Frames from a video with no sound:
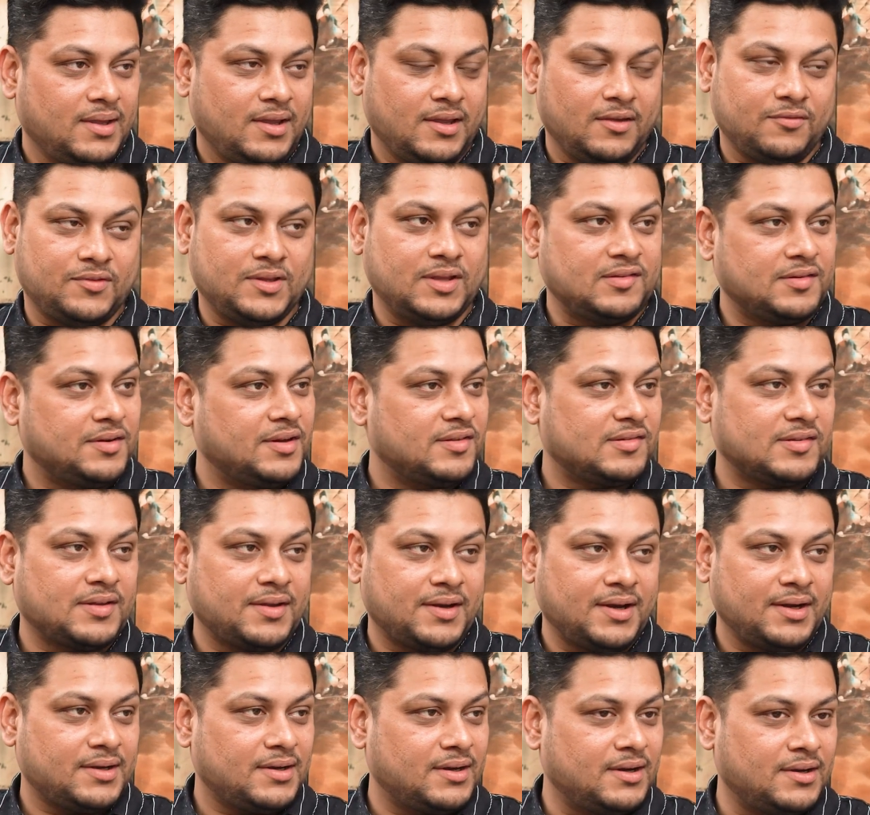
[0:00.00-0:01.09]
If there's a
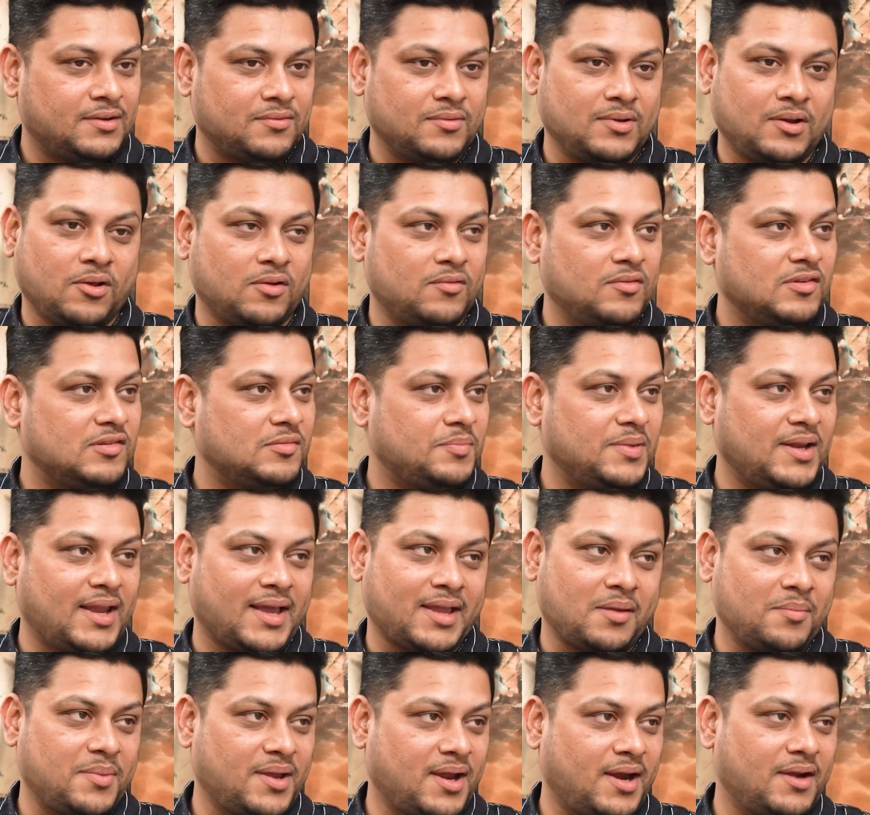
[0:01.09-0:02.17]
disconnect, it will always be
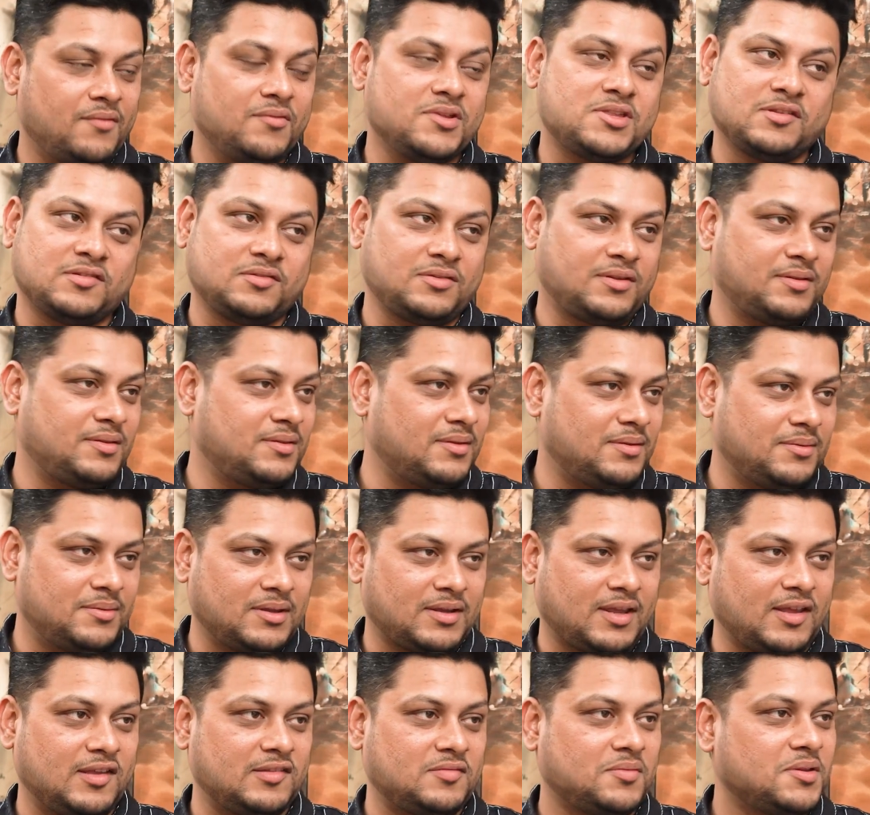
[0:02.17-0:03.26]
lagging behind, which is the
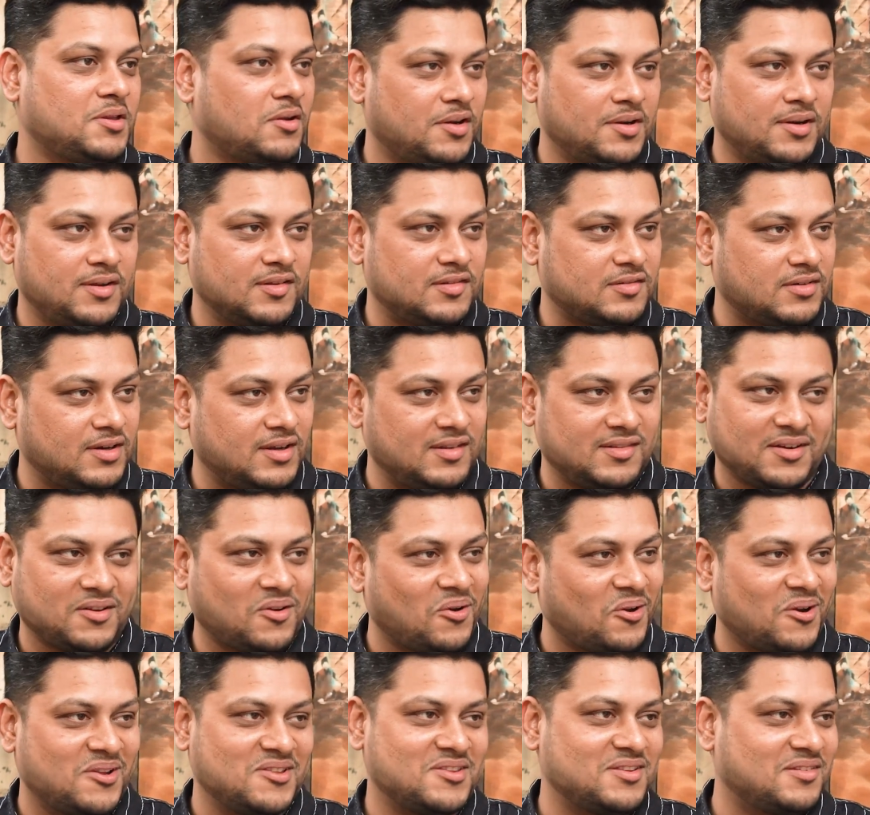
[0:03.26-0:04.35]
case with our industries and
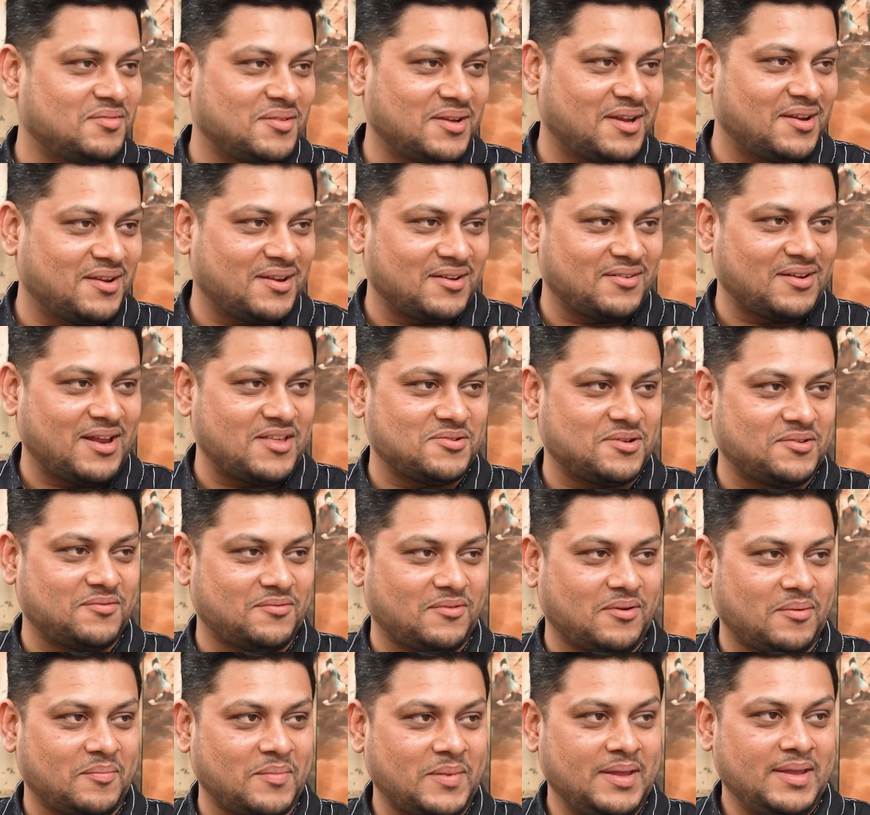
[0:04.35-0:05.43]
colleges we graduate
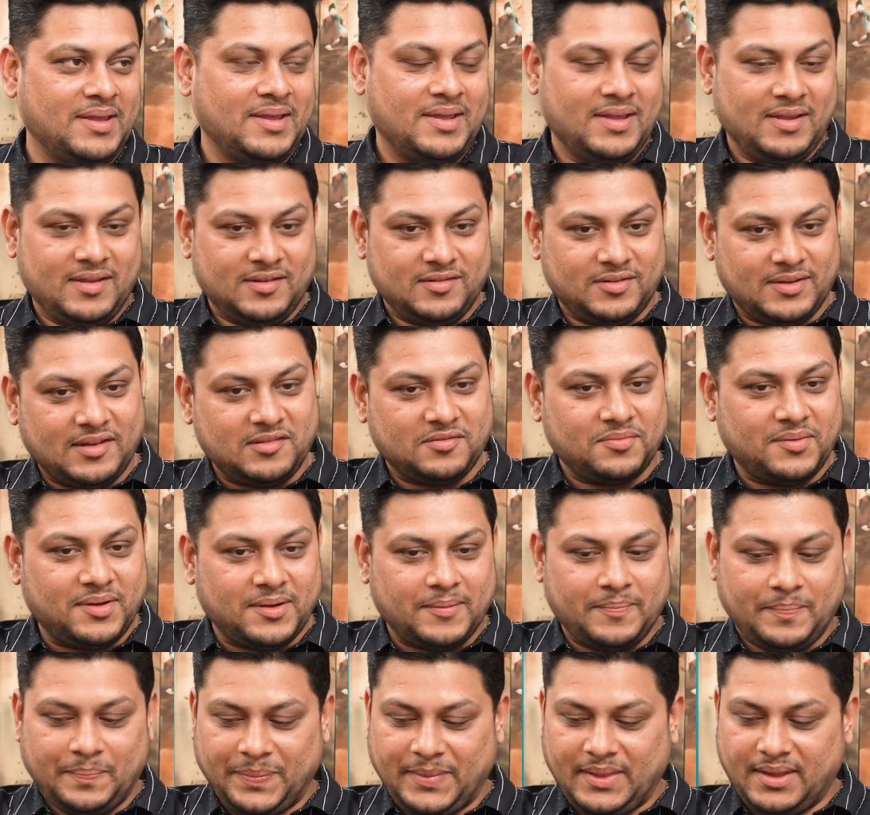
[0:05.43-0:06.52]
from. So that's
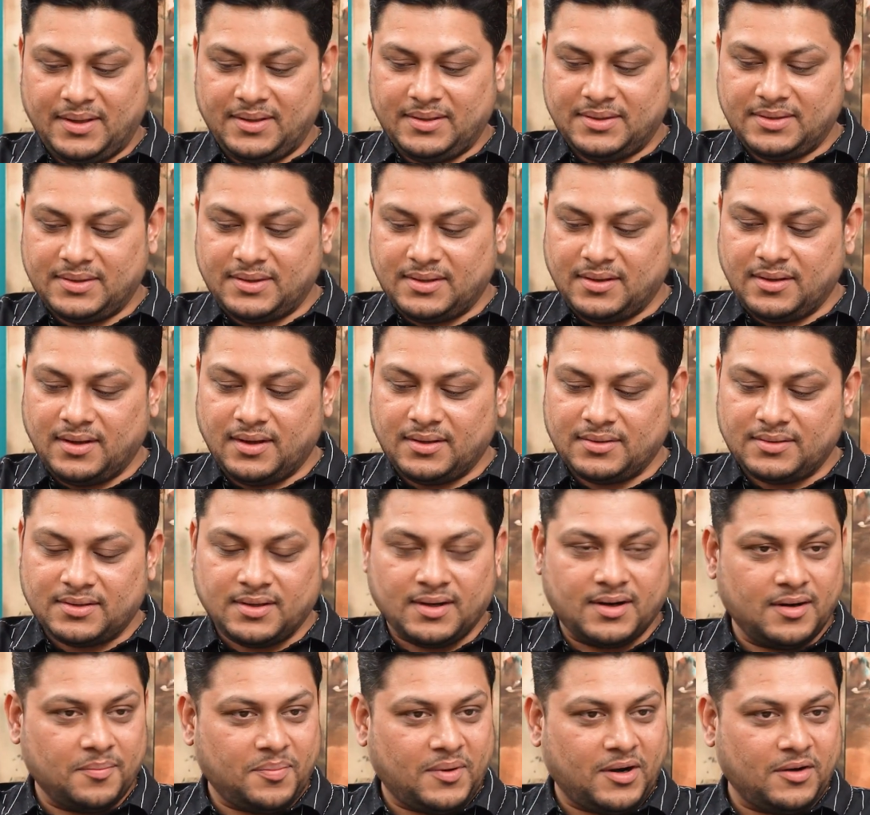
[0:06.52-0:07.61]
one. The
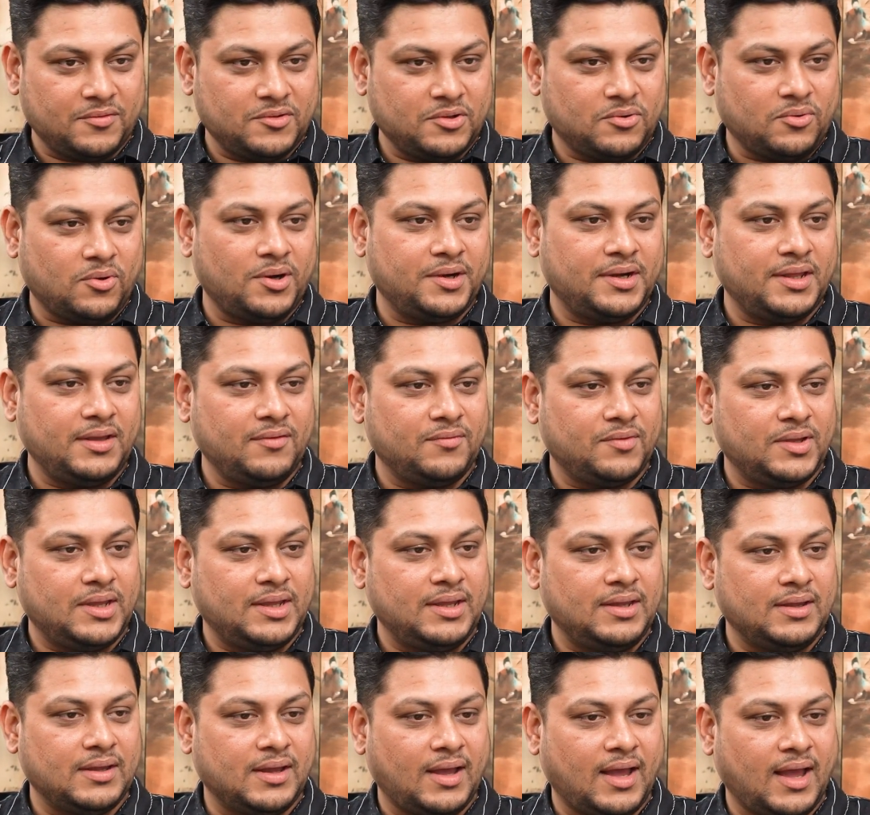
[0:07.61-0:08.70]
third part of the quality,
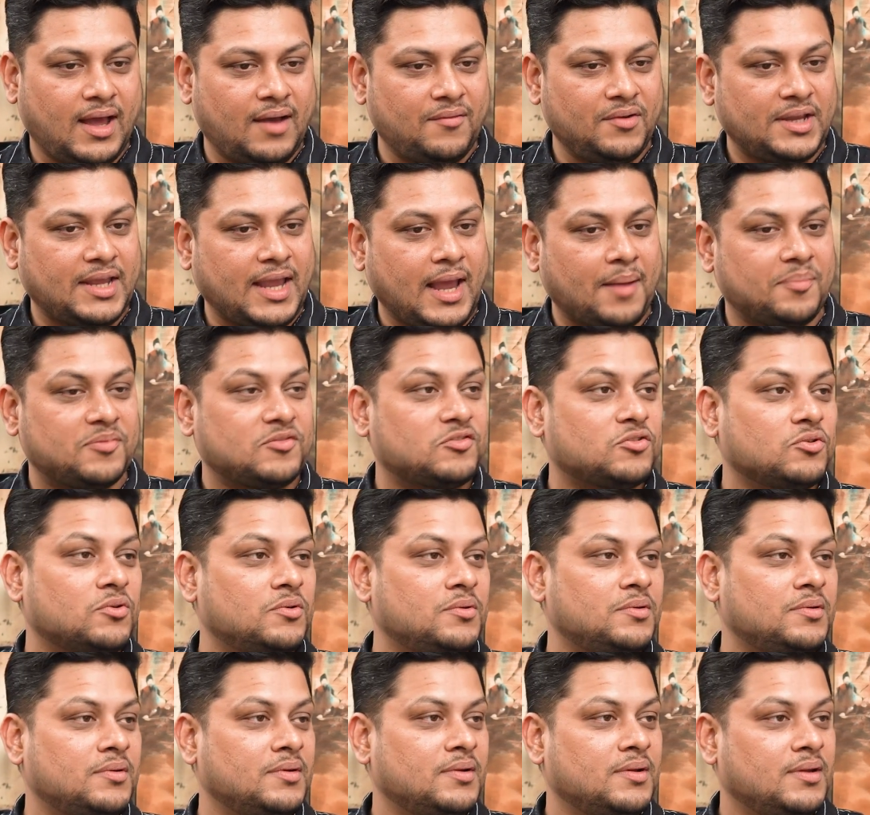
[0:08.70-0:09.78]
we have a
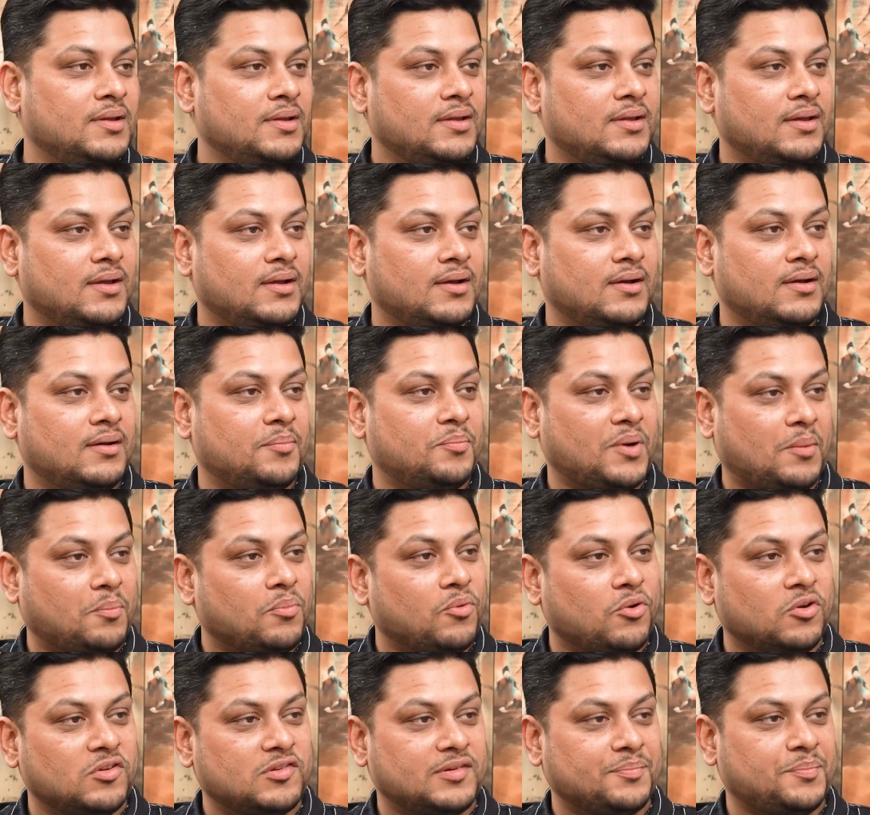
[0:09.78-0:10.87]
capstone
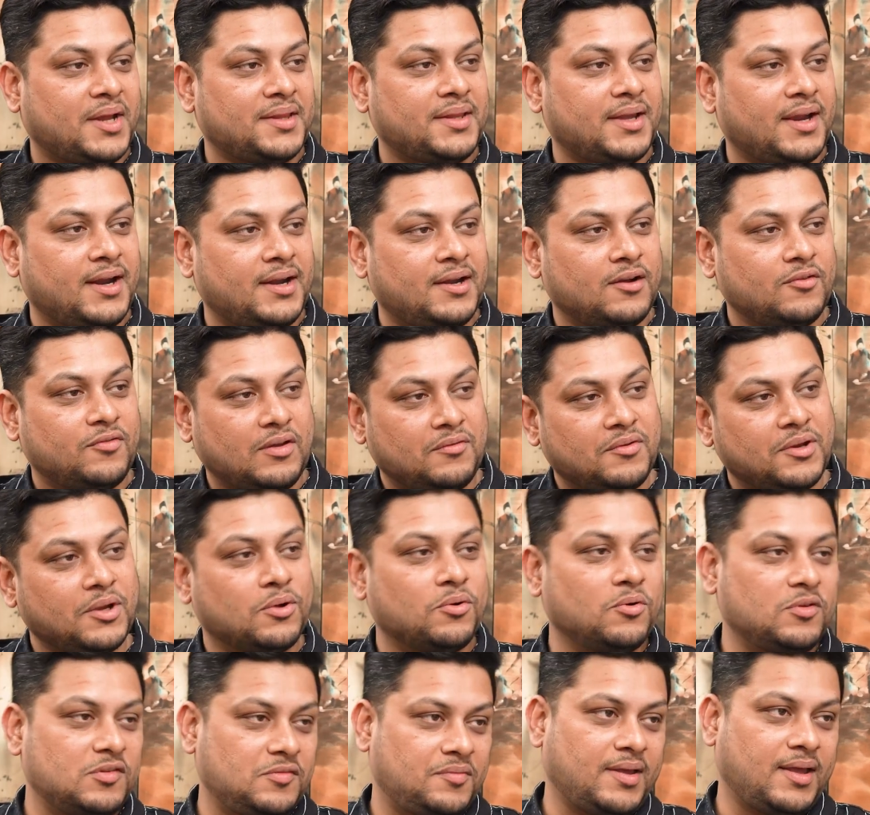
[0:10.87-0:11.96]
proposed by the end of every
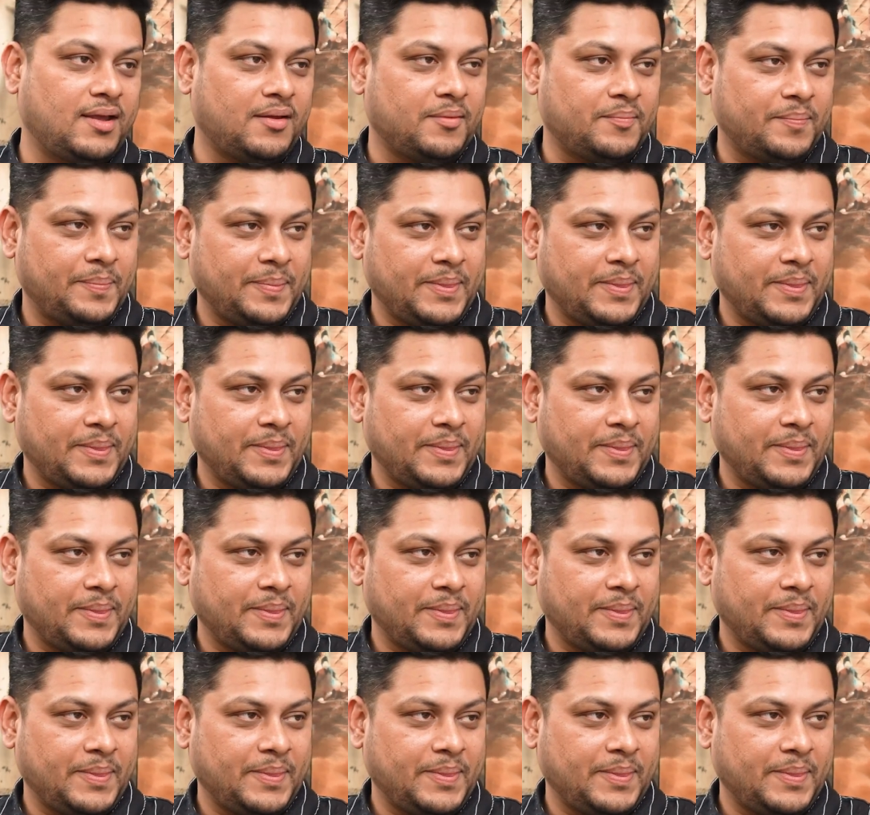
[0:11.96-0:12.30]
course we have.